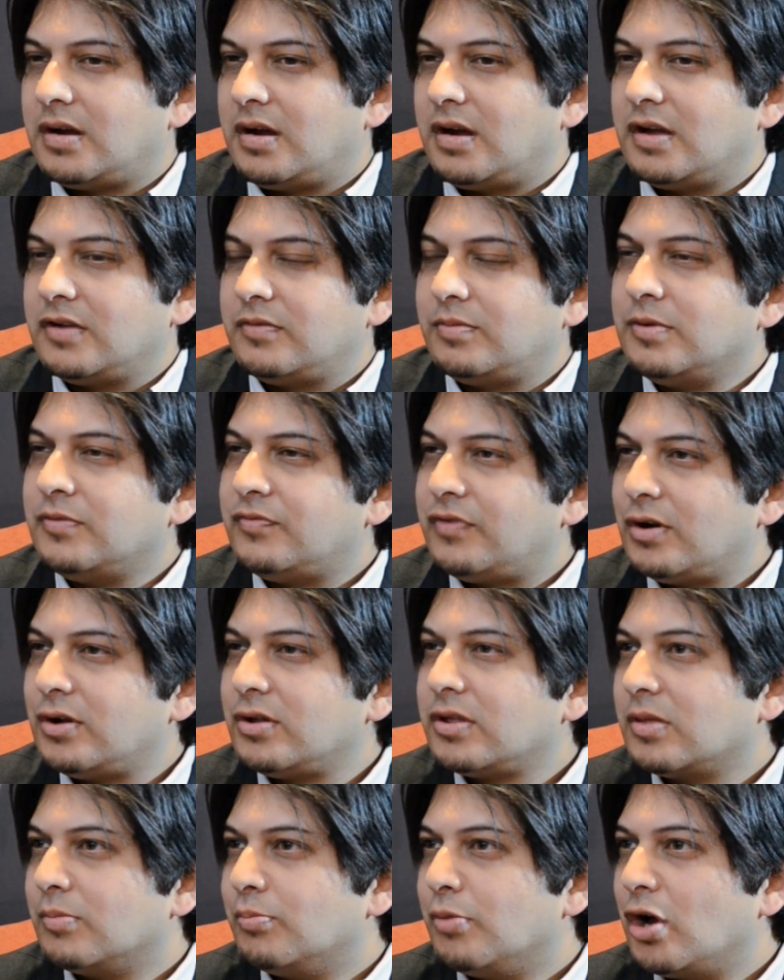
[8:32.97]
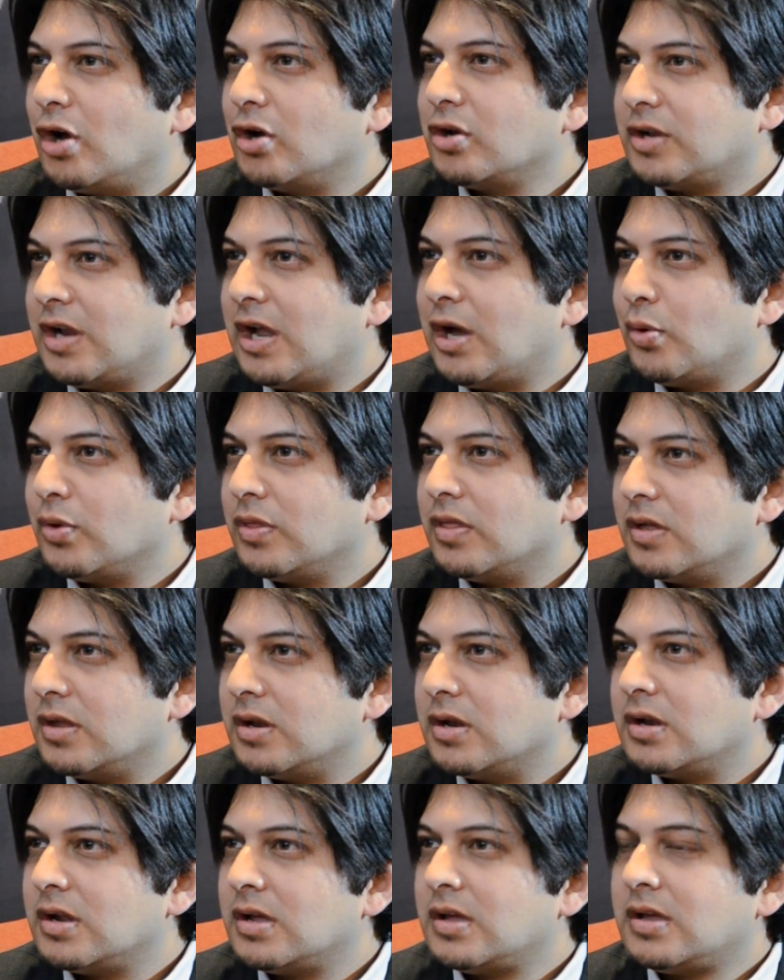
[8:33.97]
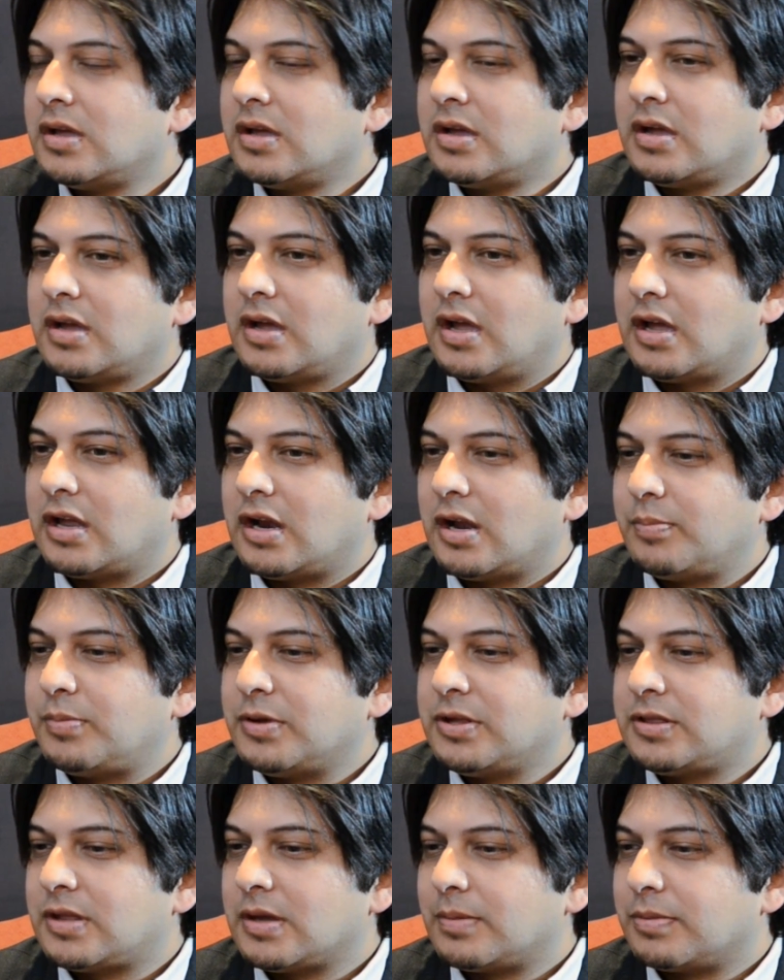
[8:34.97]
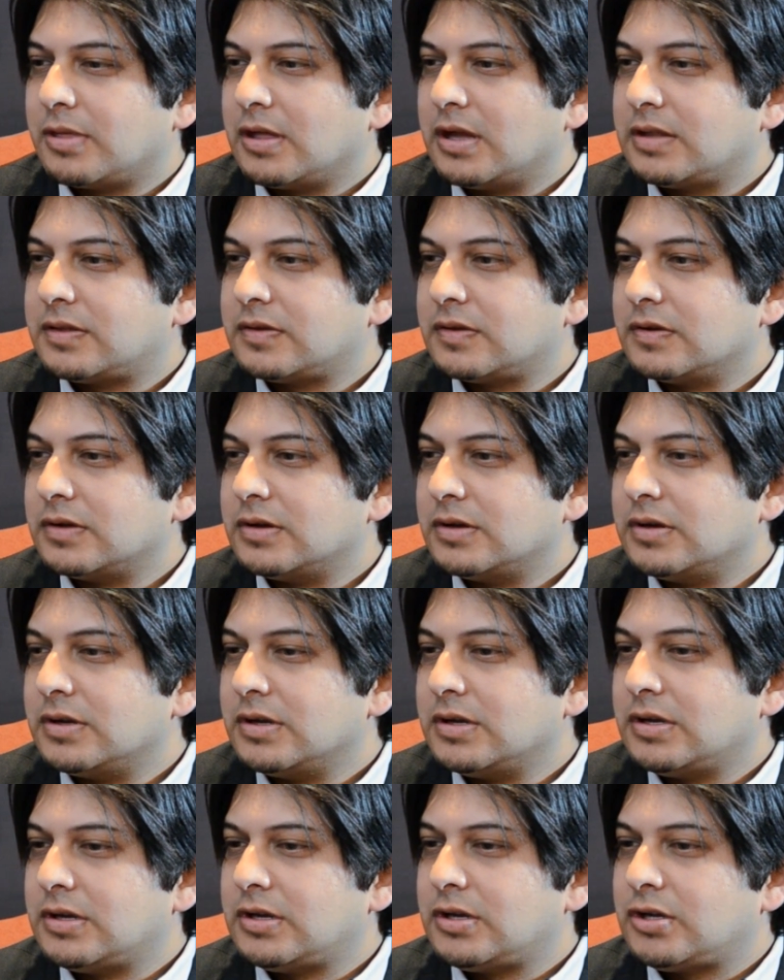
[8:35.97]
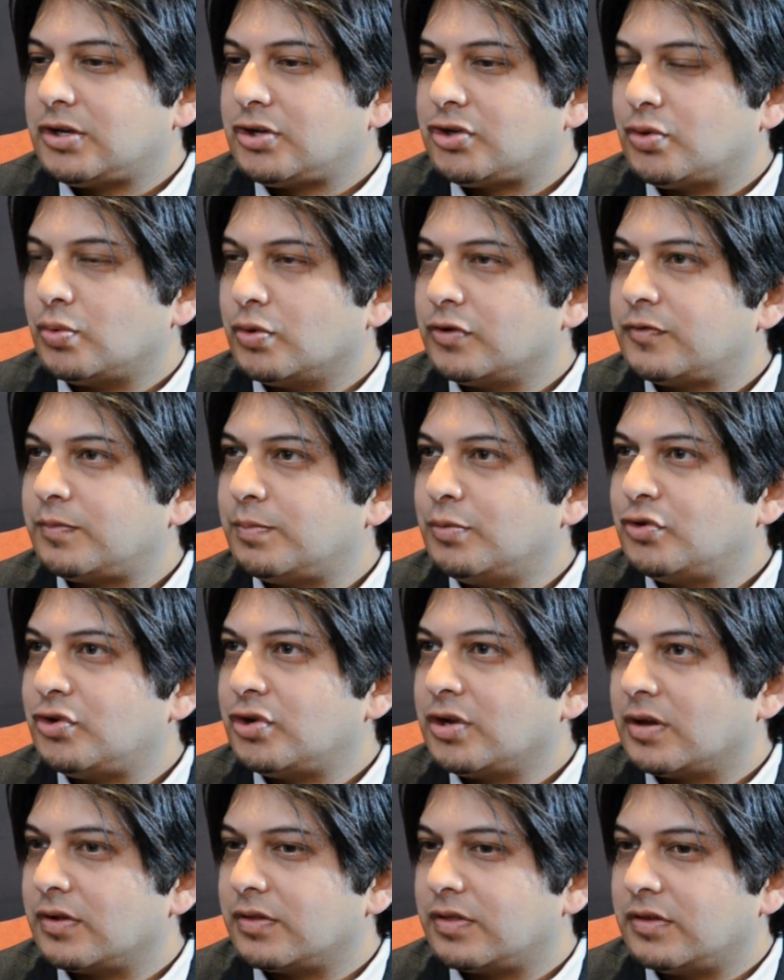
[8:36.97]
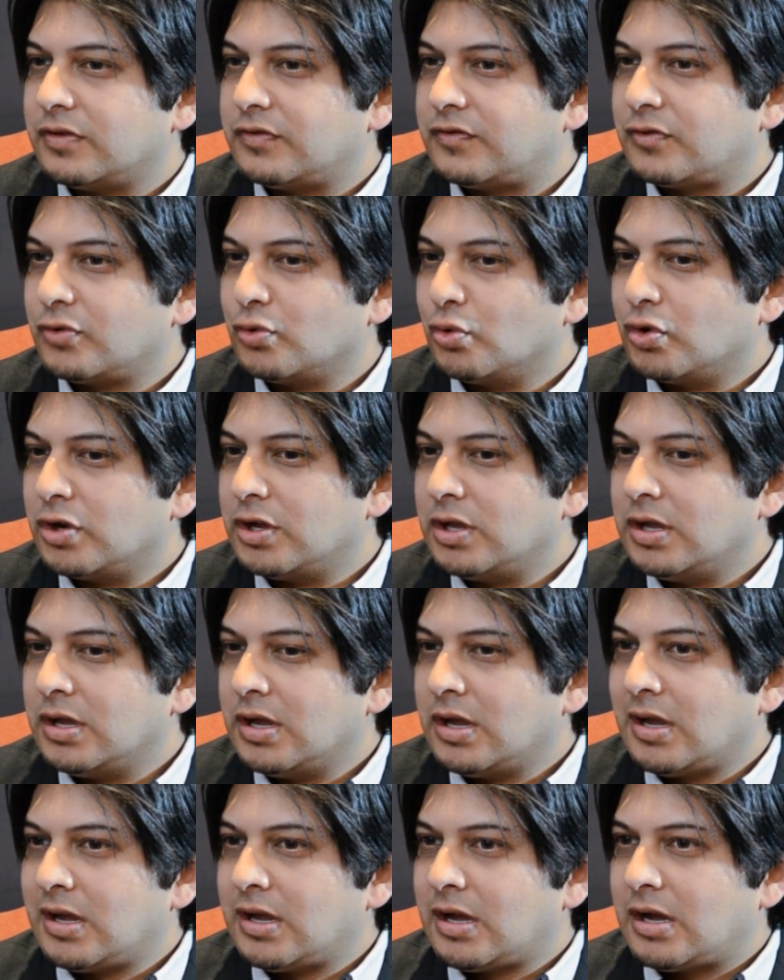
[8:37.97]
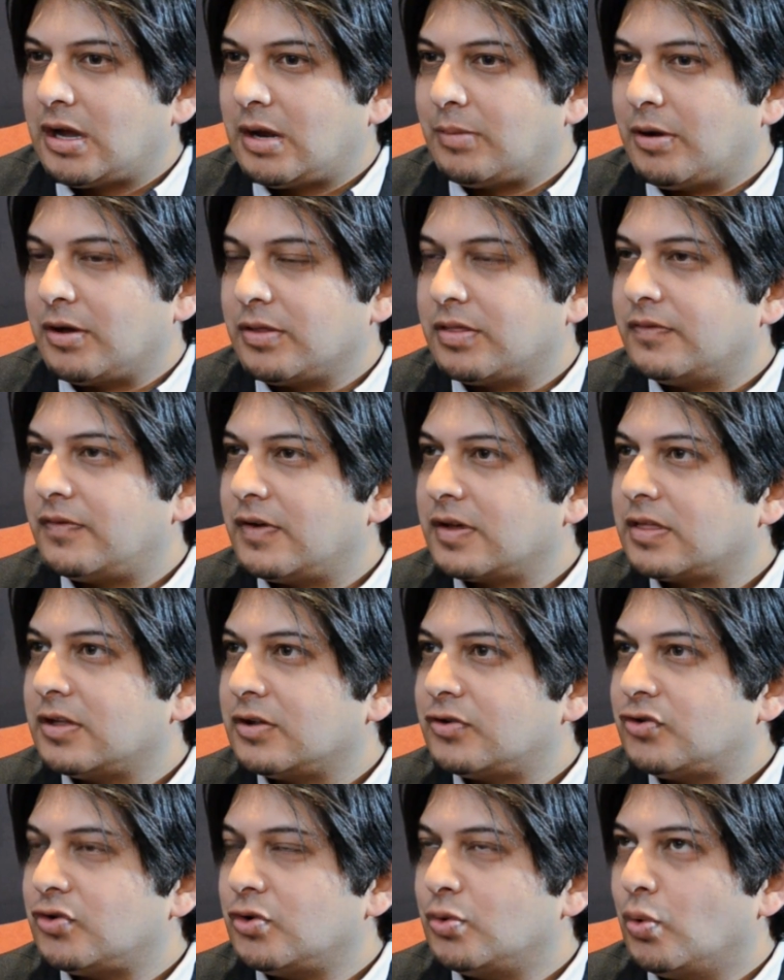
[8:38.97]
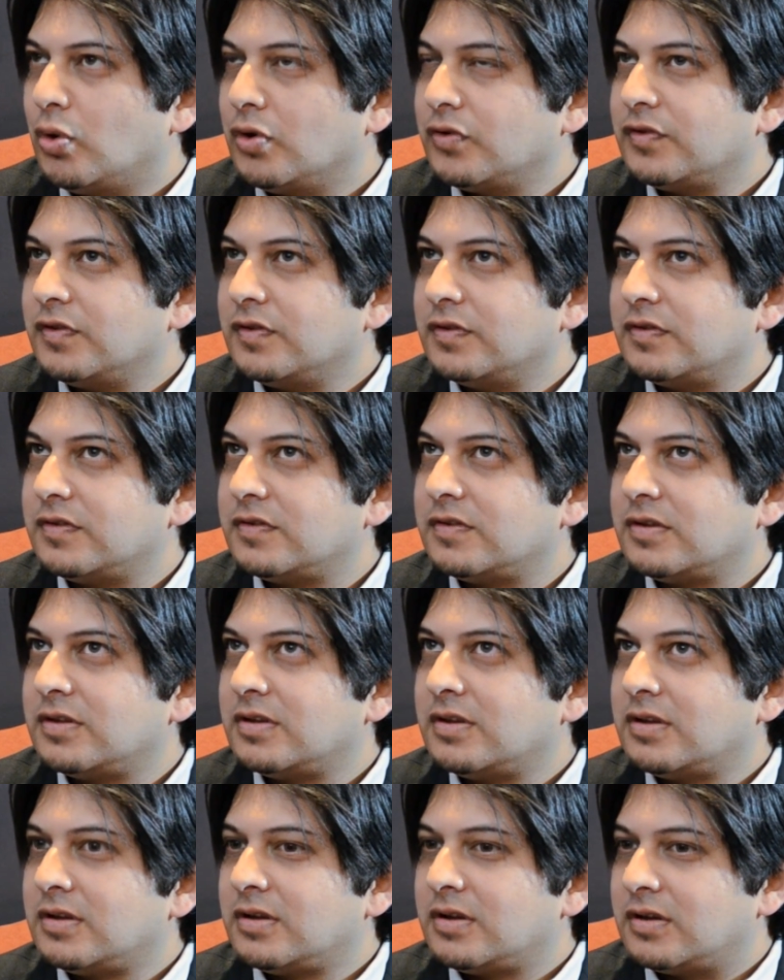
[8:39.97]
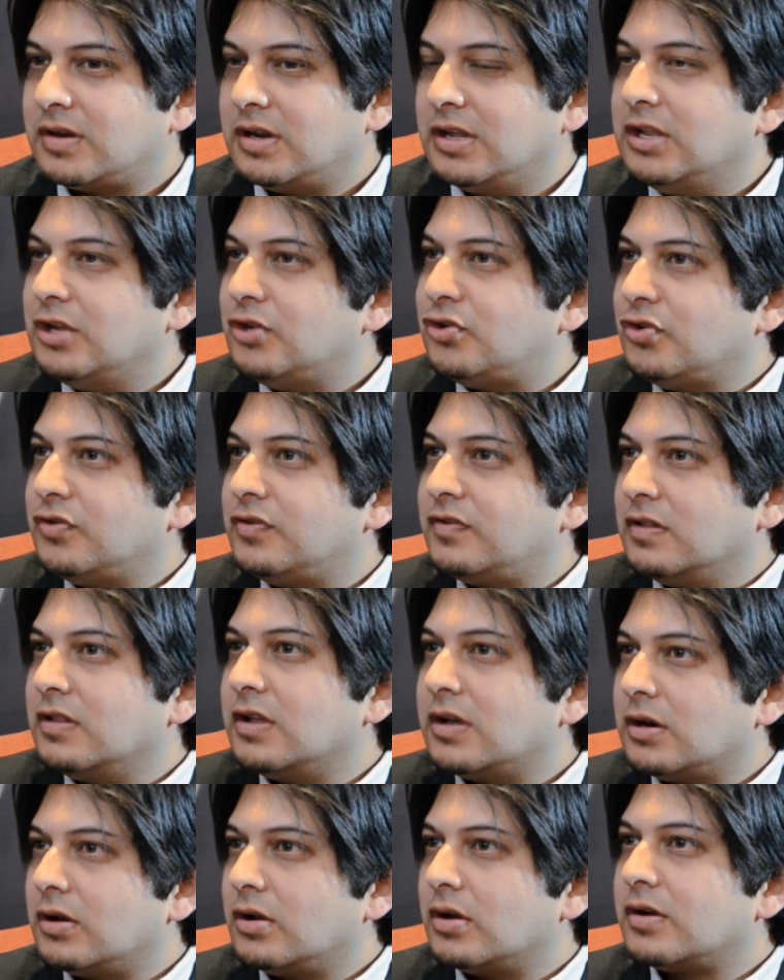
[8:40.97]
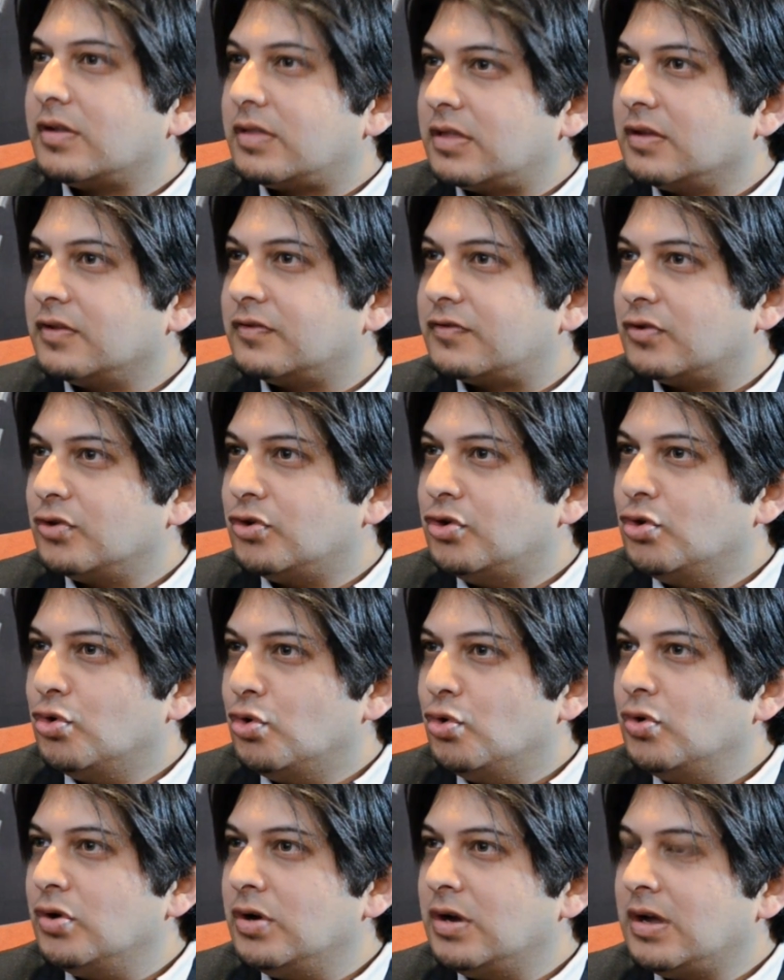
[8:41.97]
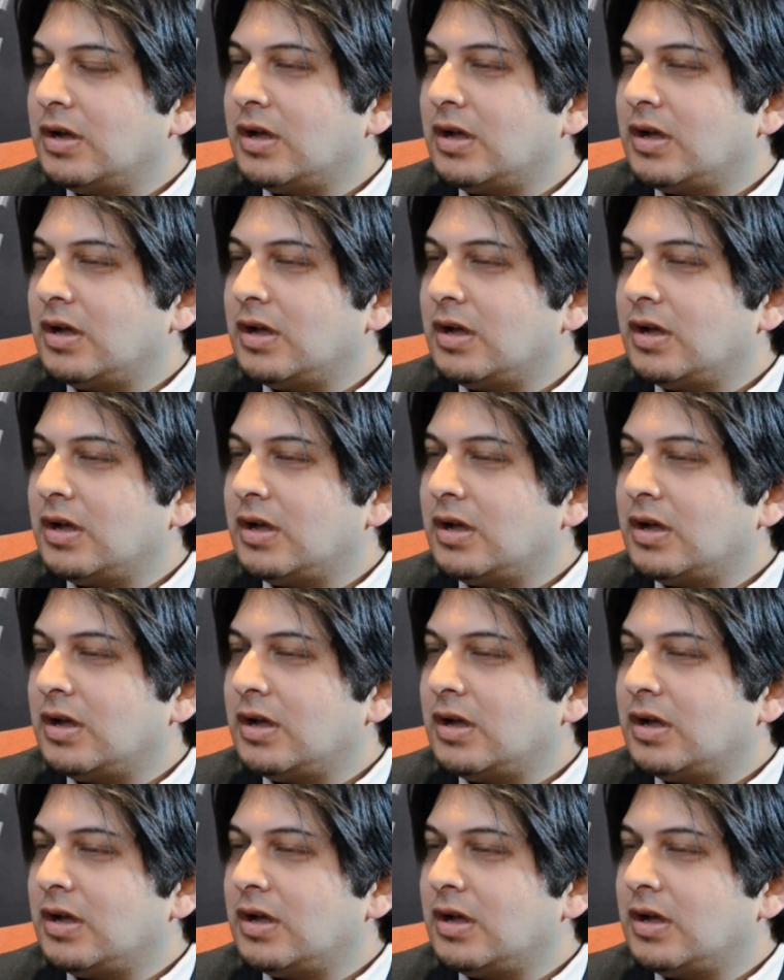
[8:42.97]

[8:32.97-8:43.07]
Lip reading: I've been following the blog now and then, and I picked up that she was pushing out this story about the fact that she wasn't ready, she still had a lot of things to do.